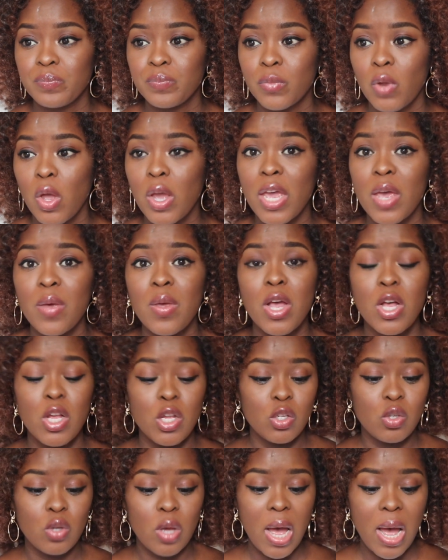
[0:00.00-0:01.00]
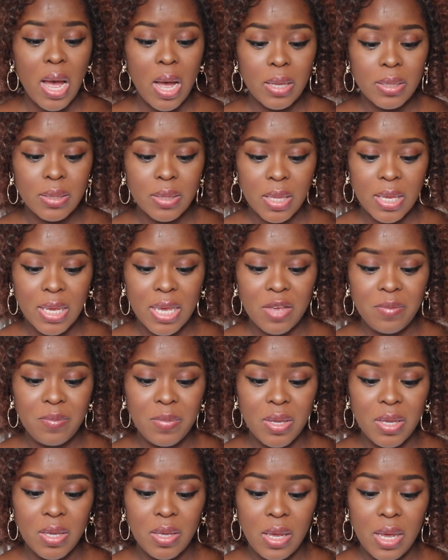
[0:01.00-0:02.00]
Okay, so they gave
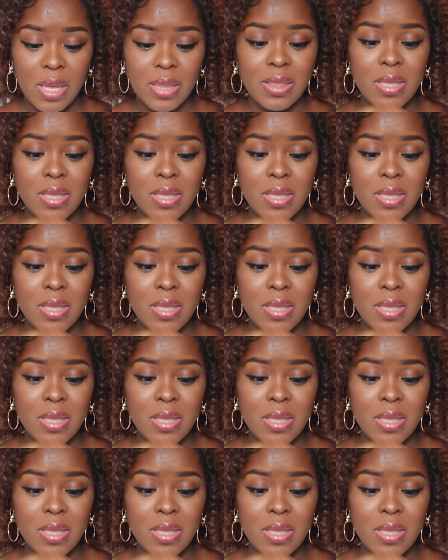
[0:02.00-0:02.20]
me